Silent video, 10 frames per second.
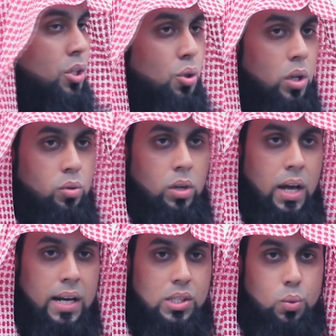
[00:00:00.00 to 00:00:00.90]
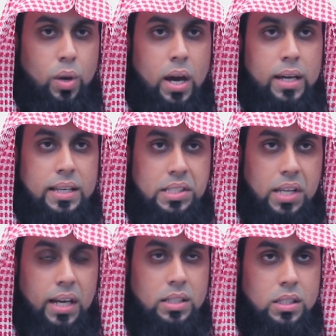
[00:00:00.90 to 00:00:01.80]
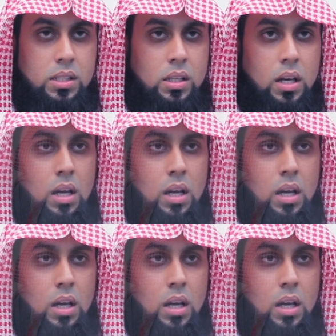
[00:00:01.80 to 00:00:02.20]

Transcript: in Surah An-Nas where he states,